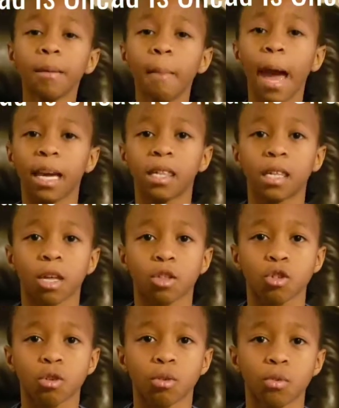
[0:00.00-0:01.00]
He makes
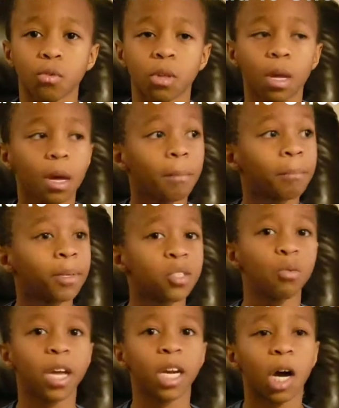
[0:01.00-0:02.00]
us choose
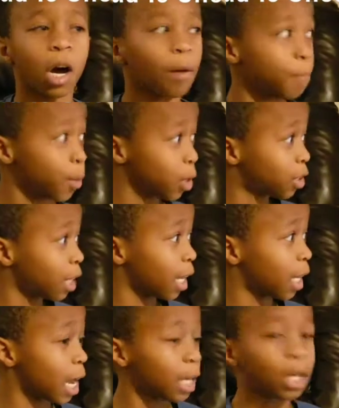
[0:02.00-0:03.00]
between a
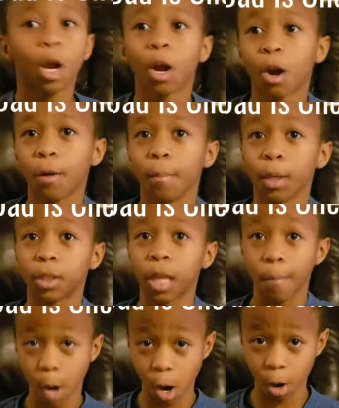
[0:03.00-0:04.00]
birthday cake or a
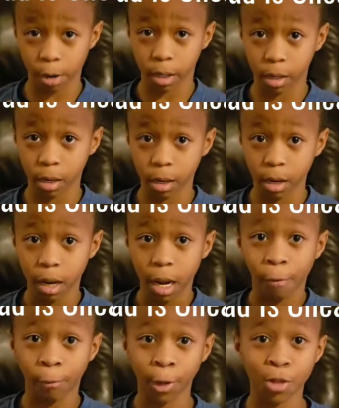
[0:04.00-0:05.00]
birthday party.
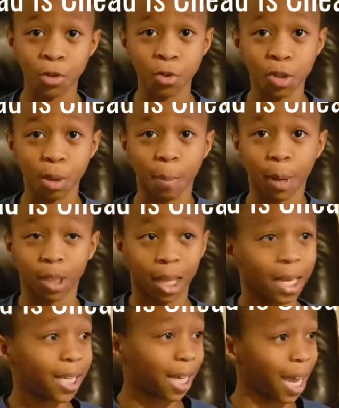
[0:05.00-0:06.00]
If we choose the
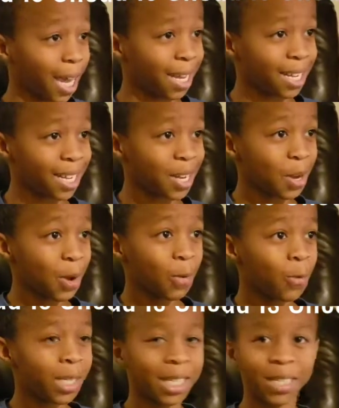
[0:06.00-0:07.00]
birthday cake,
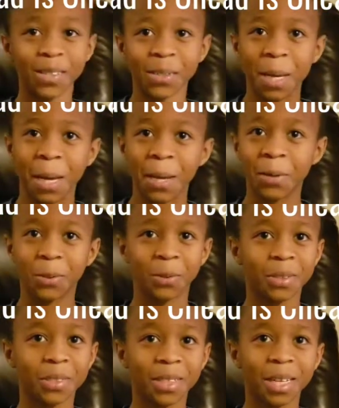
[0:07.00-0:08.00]
we get new
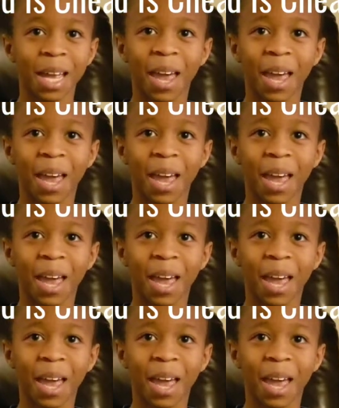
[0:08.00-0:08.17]
candles.